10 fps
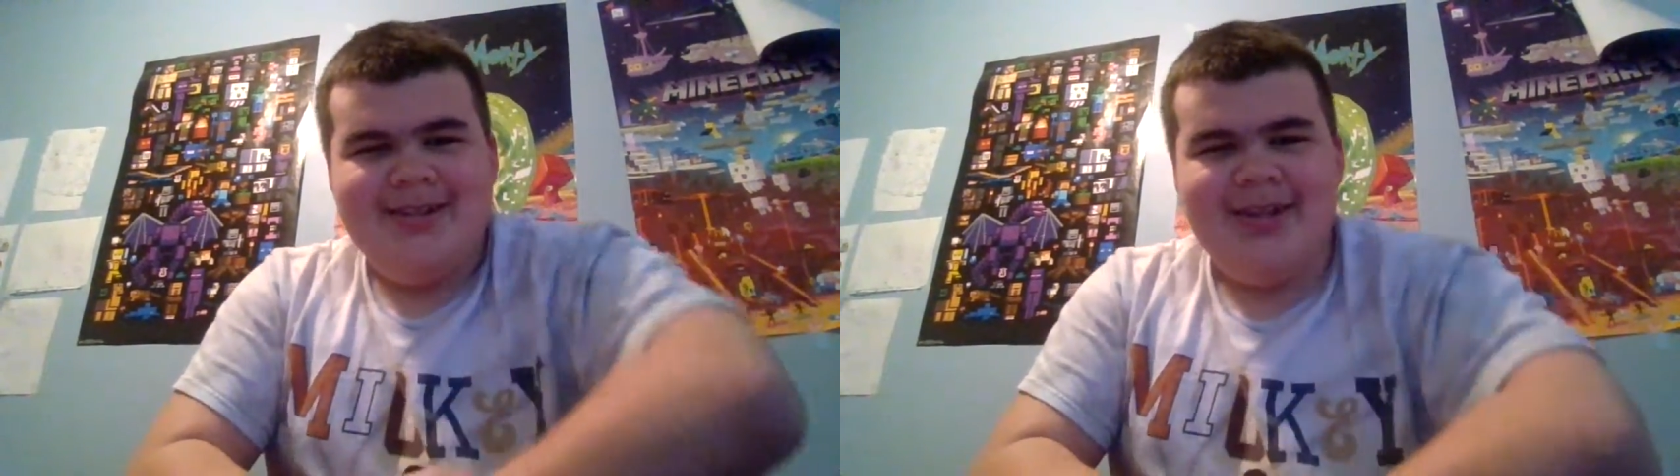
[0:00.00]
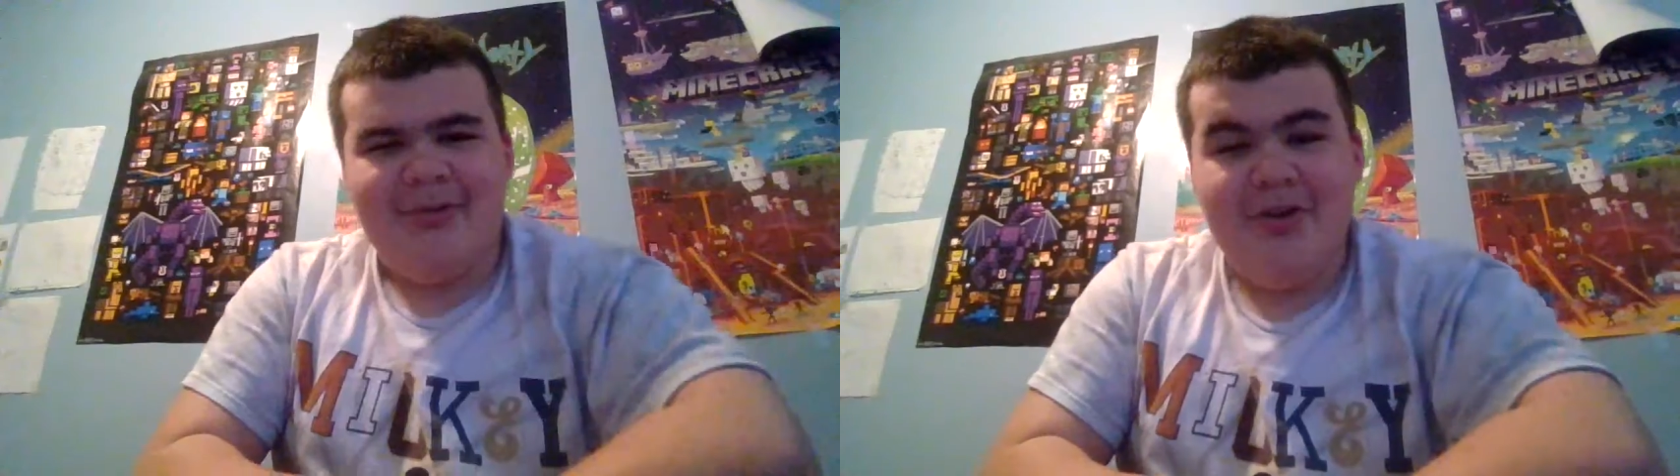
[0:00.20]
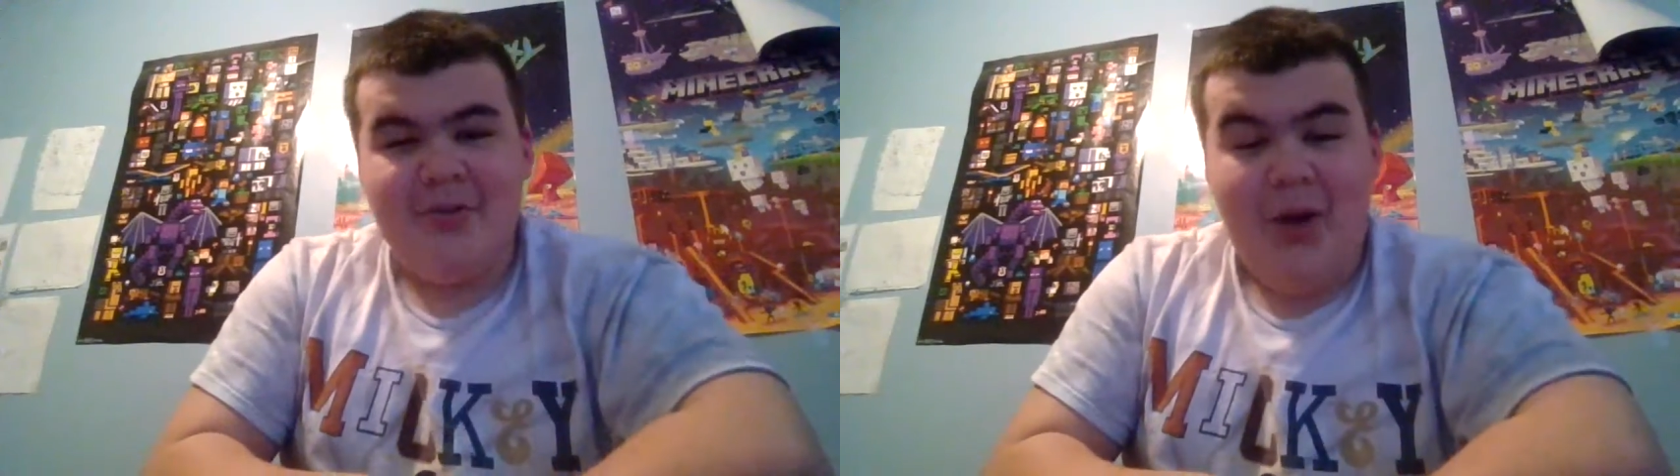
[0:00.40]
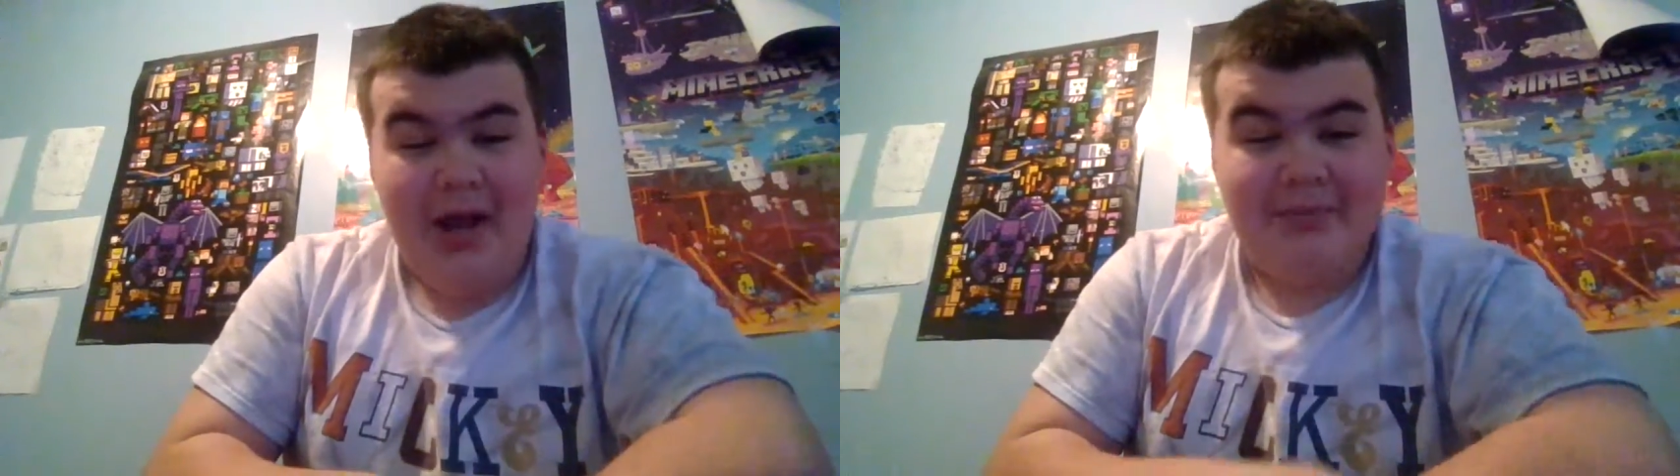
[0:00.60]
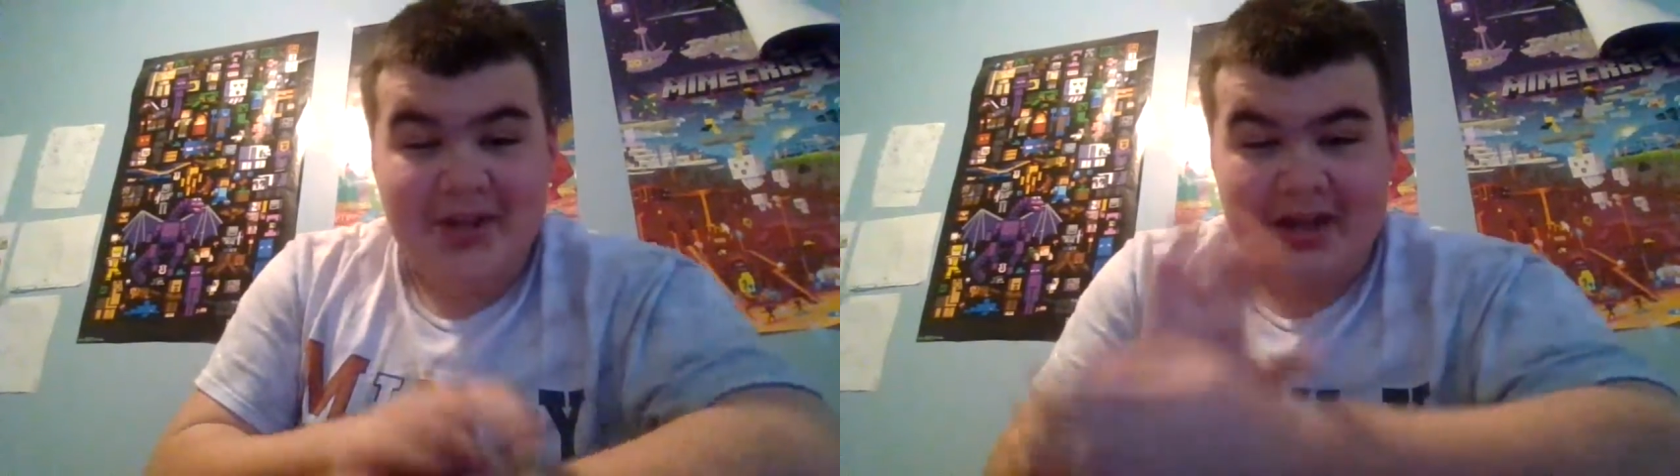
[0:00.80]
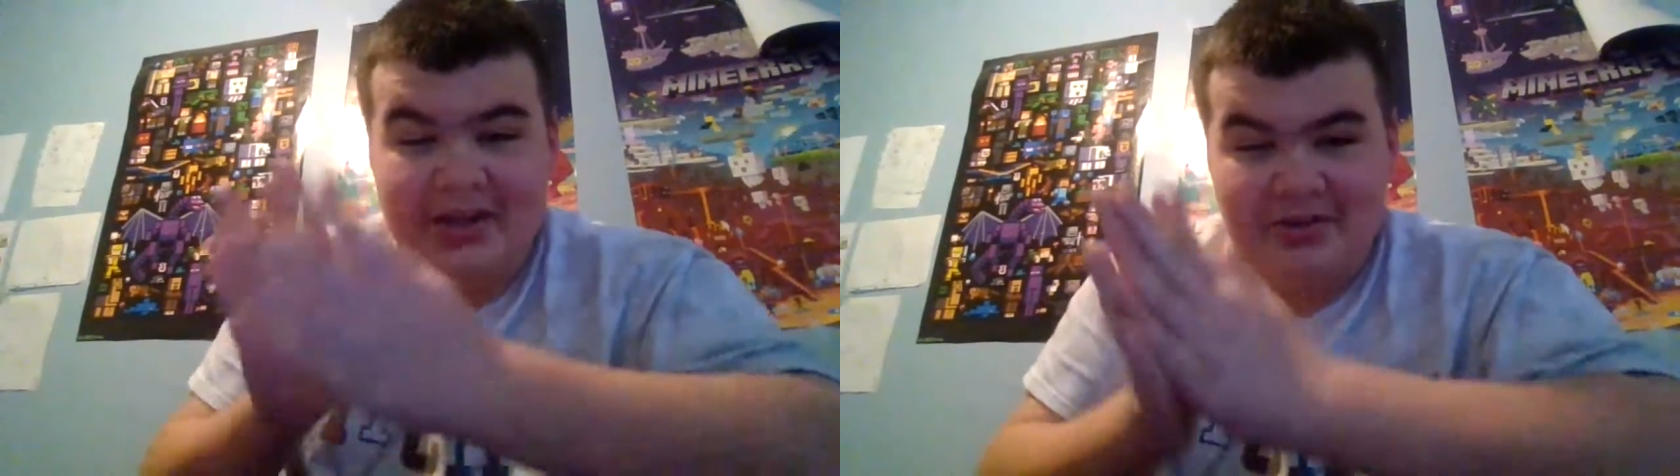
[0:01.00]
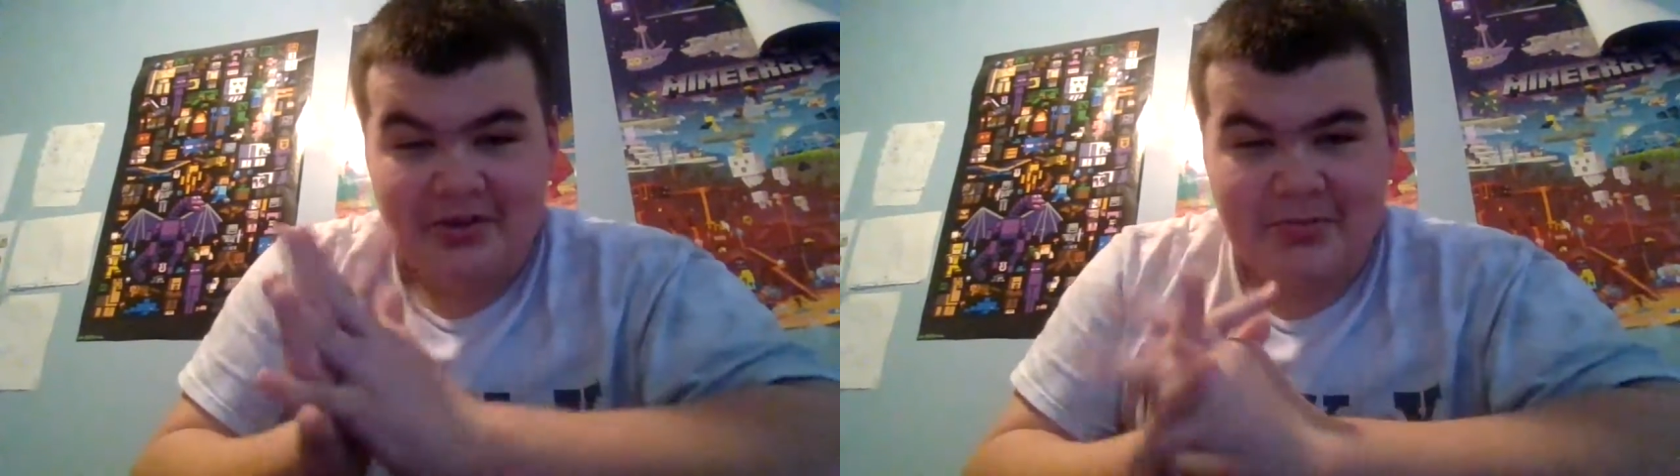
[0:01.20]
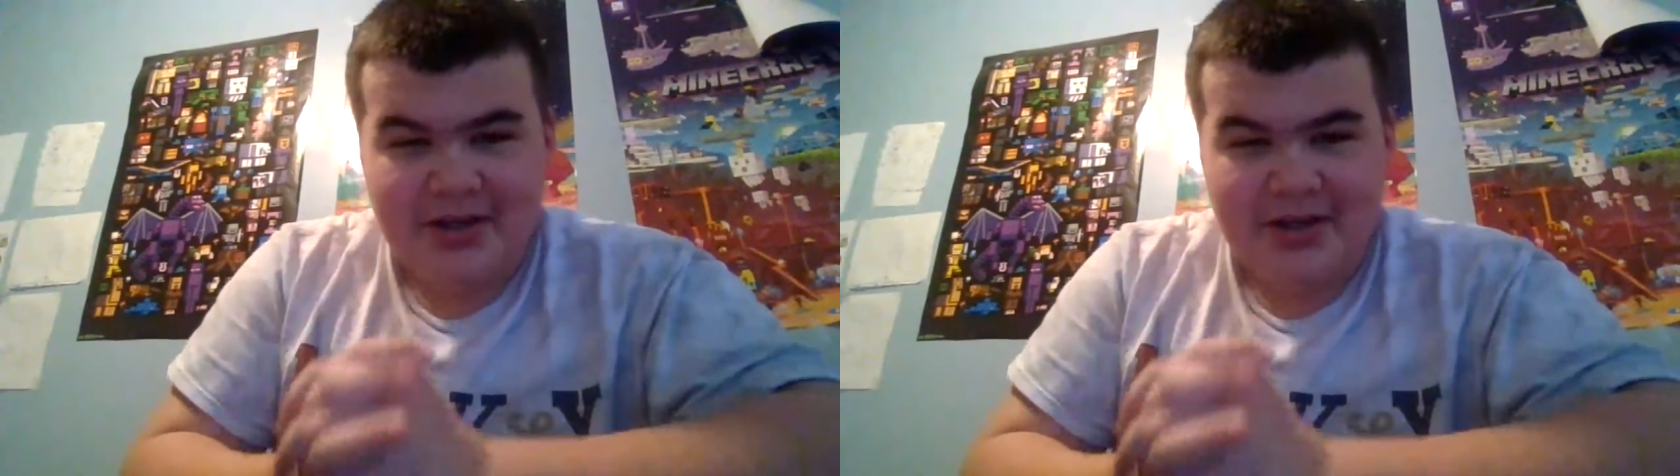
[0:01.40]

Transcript: And the reason why I'm saying this is